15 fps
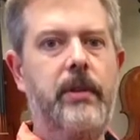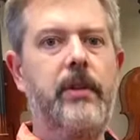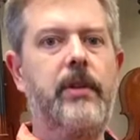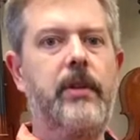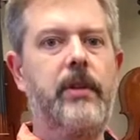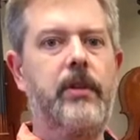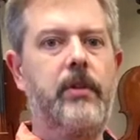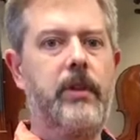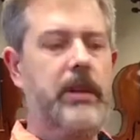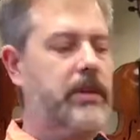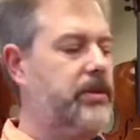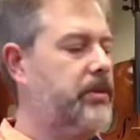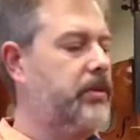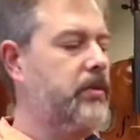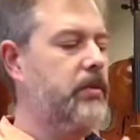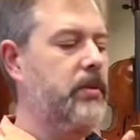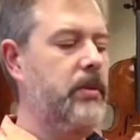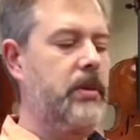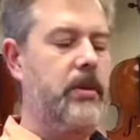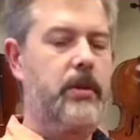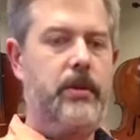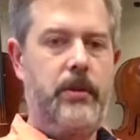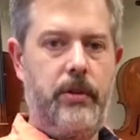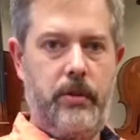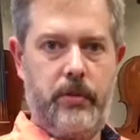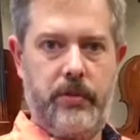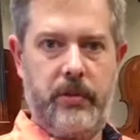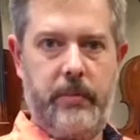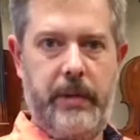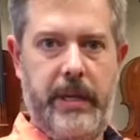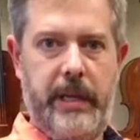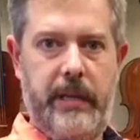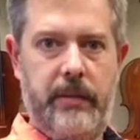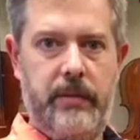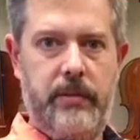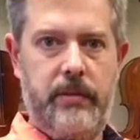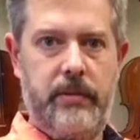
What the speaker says: that you need to use the pegs.